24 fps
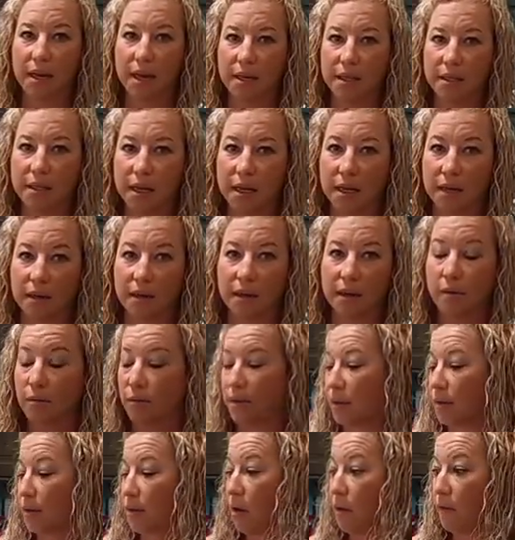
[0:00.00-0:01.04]
and then
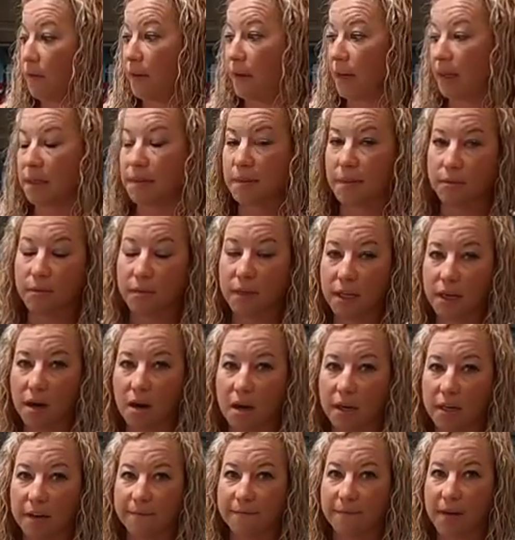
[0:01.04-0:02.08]
with COVID, it's been really
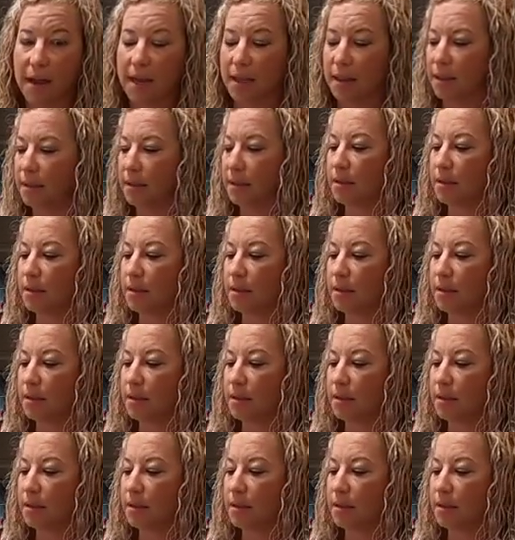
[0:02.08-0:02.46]
hard to find.